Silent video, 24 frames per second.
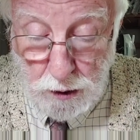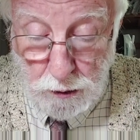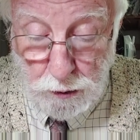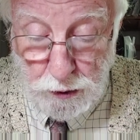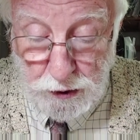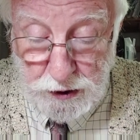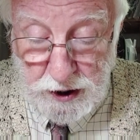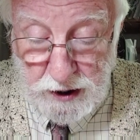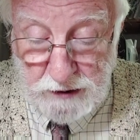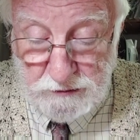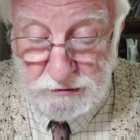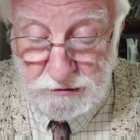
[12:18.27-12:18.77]

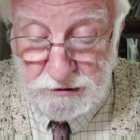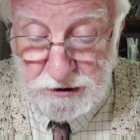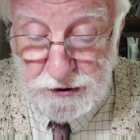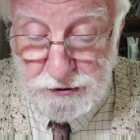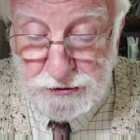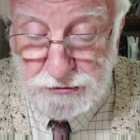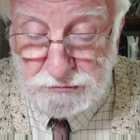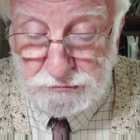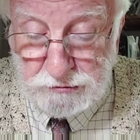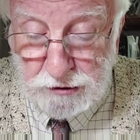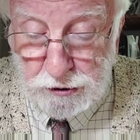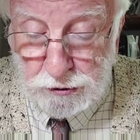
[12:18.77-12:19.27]
Whatever
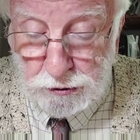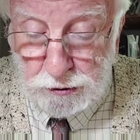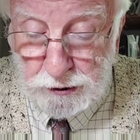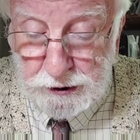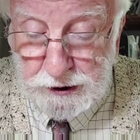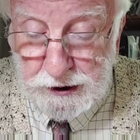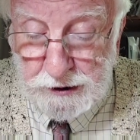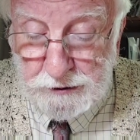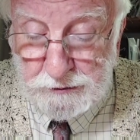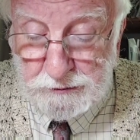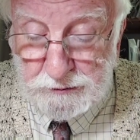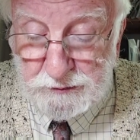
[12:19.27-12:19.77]
its role
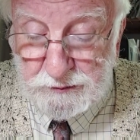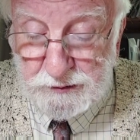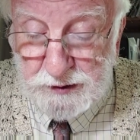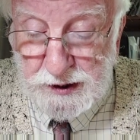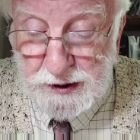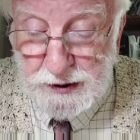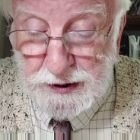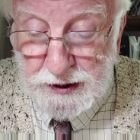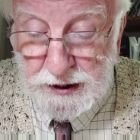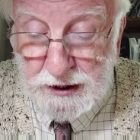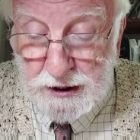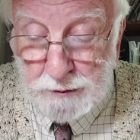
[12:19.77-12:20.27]
in
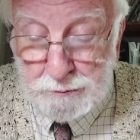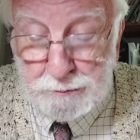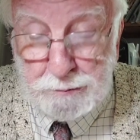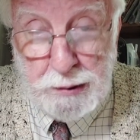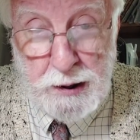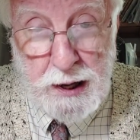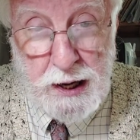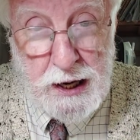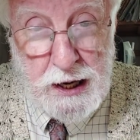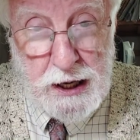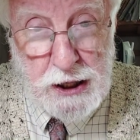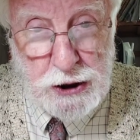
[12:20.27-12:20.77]
feeding a
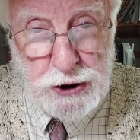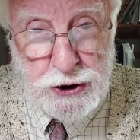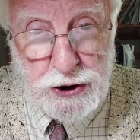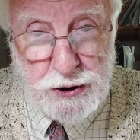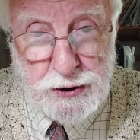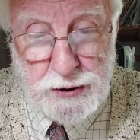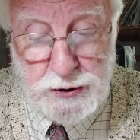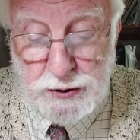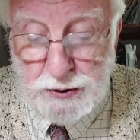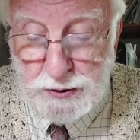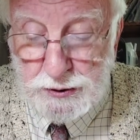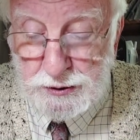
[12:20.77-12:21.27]

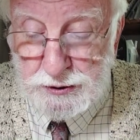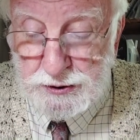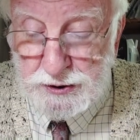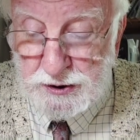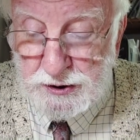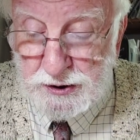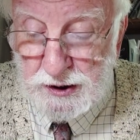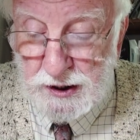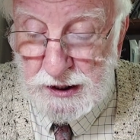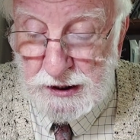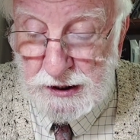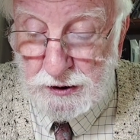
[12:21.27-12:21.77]
passion to
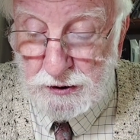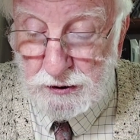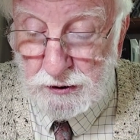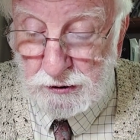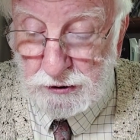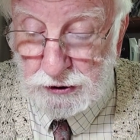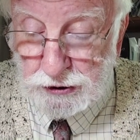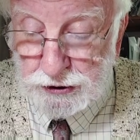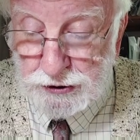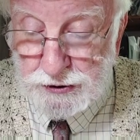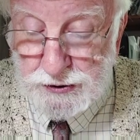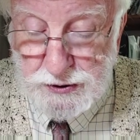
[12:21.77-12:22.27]
deny
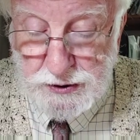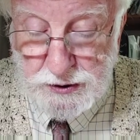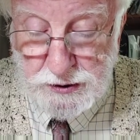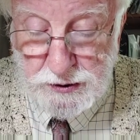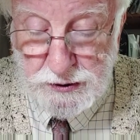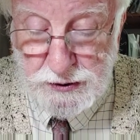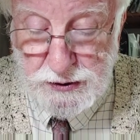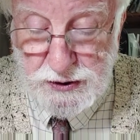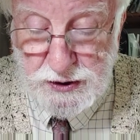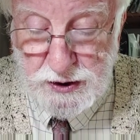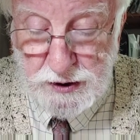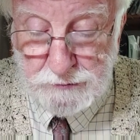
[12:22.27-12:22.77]

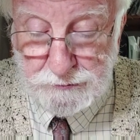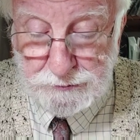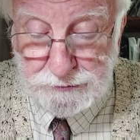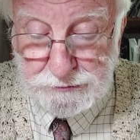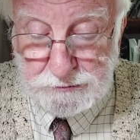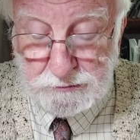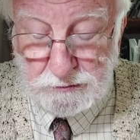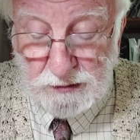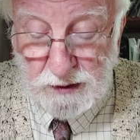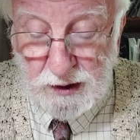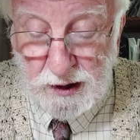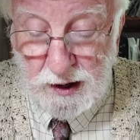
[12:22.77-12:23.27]
consciousness,
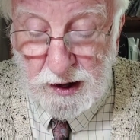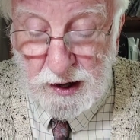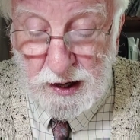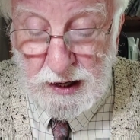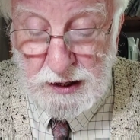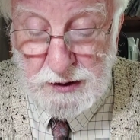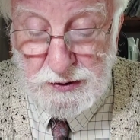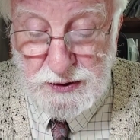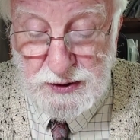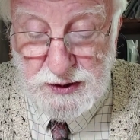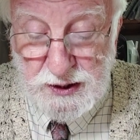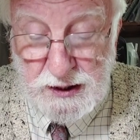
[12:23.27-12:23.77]

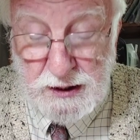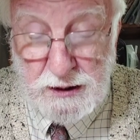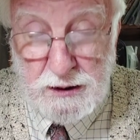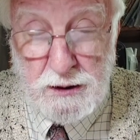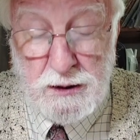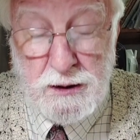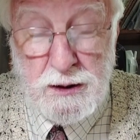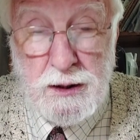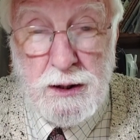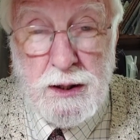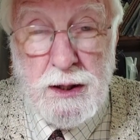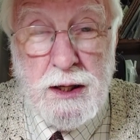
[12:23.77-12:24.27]
I
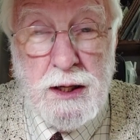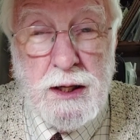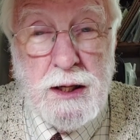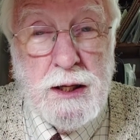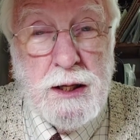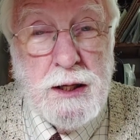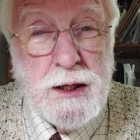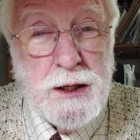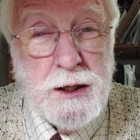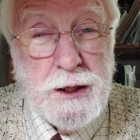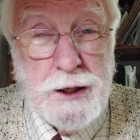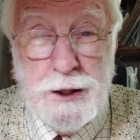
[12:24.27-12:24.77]
think
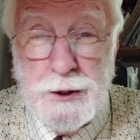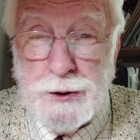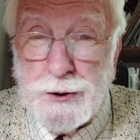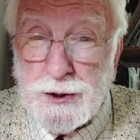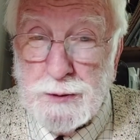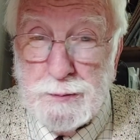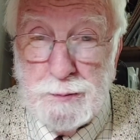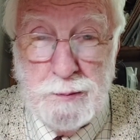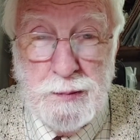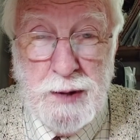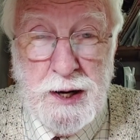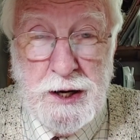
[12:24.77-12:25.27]

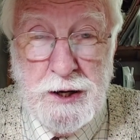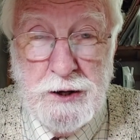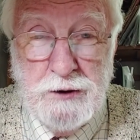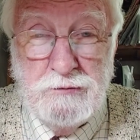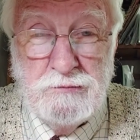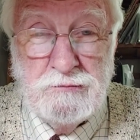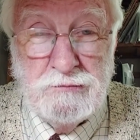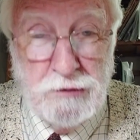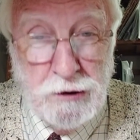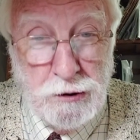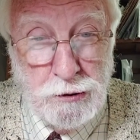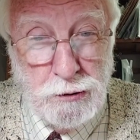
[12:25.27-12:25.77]
its
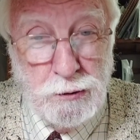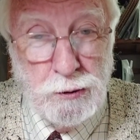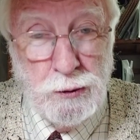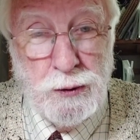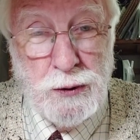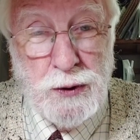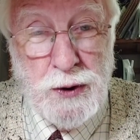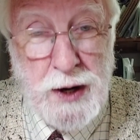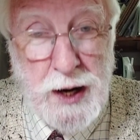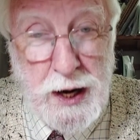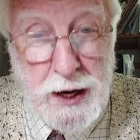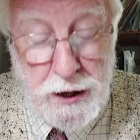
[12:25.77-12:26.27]
main role
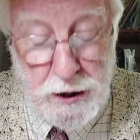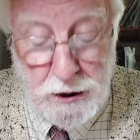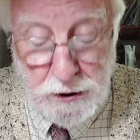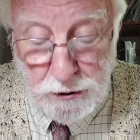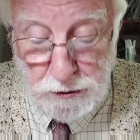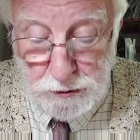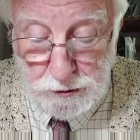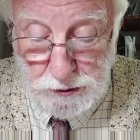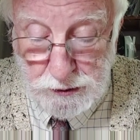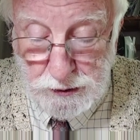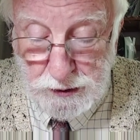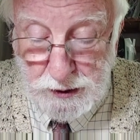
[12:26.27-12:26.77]

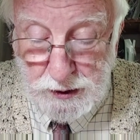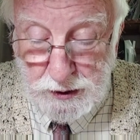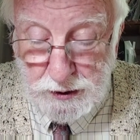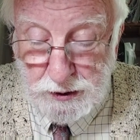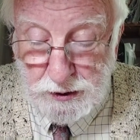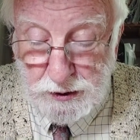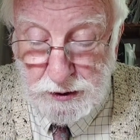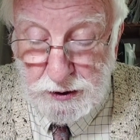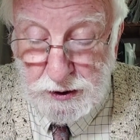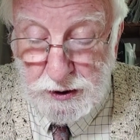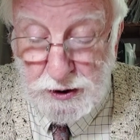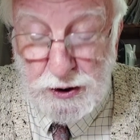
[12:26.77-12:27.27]
now
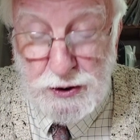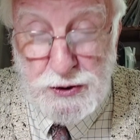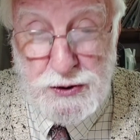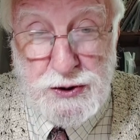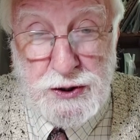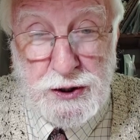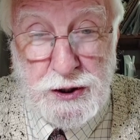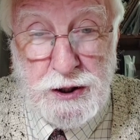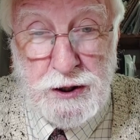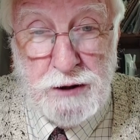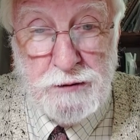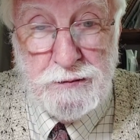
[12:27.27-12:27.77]
is
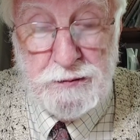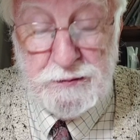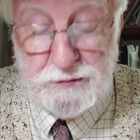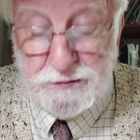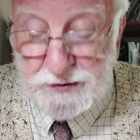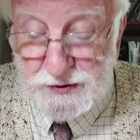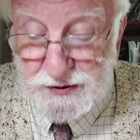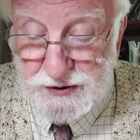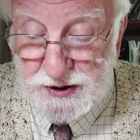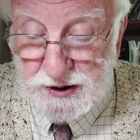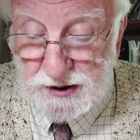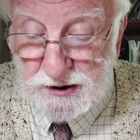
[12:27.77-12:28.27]
to give
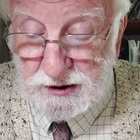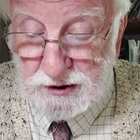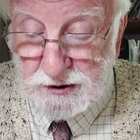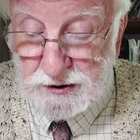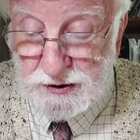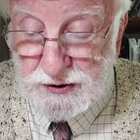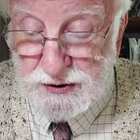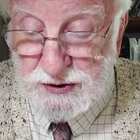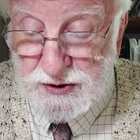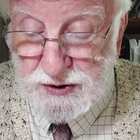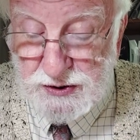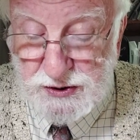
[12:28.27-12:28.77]

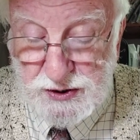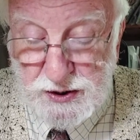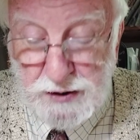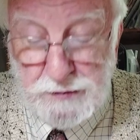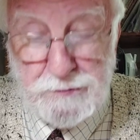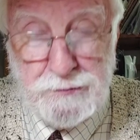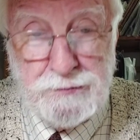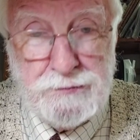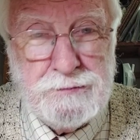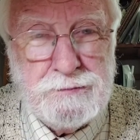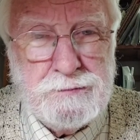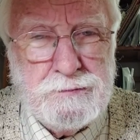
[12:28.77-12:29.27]
physicalists
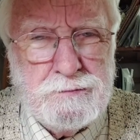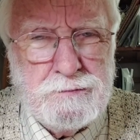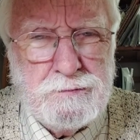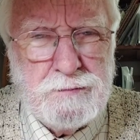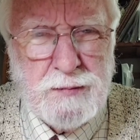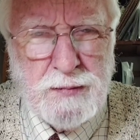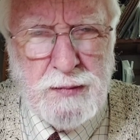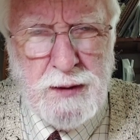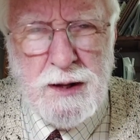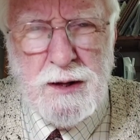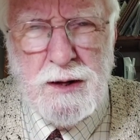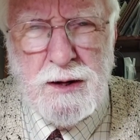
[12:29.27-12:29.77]

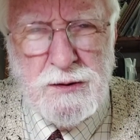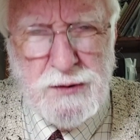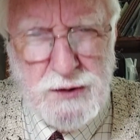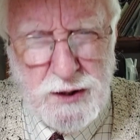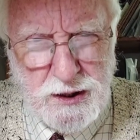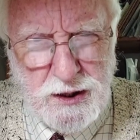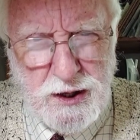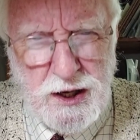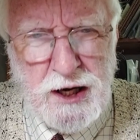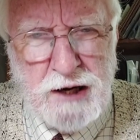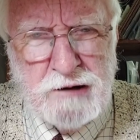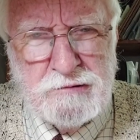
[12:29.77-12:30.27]
the
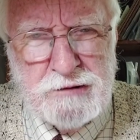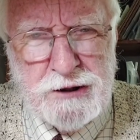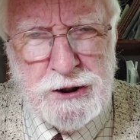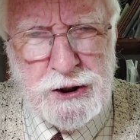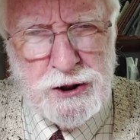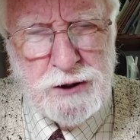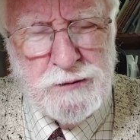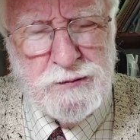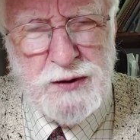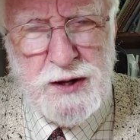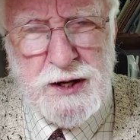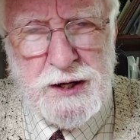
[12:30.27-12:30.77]

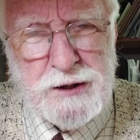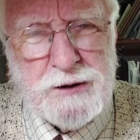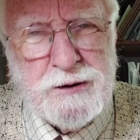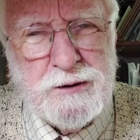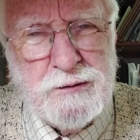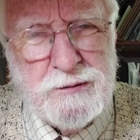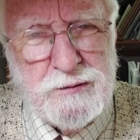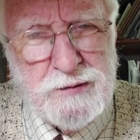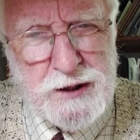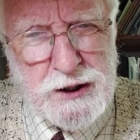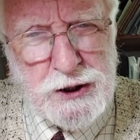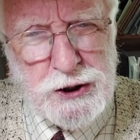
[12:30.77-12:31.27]
courage of their
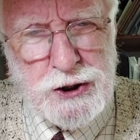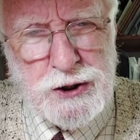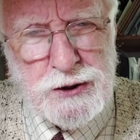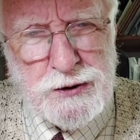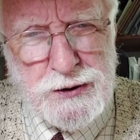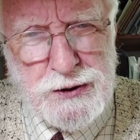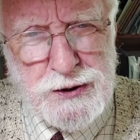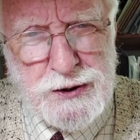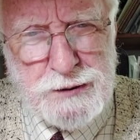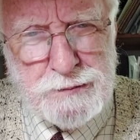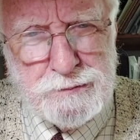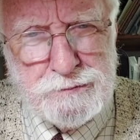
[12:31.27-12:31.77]

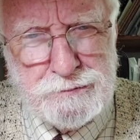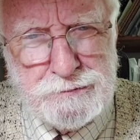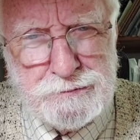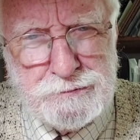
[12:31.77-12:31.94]
convictions.